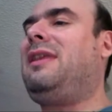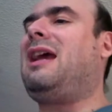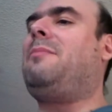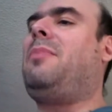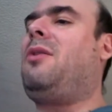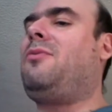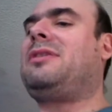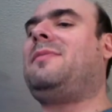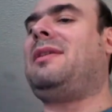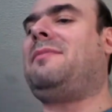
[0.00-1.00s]
thing I bought were
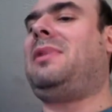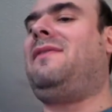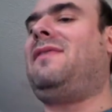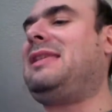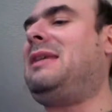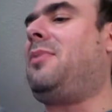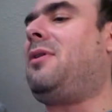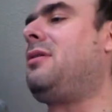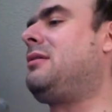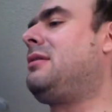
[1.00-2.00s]
some of the PVC
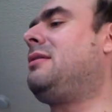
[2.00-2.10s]
parts.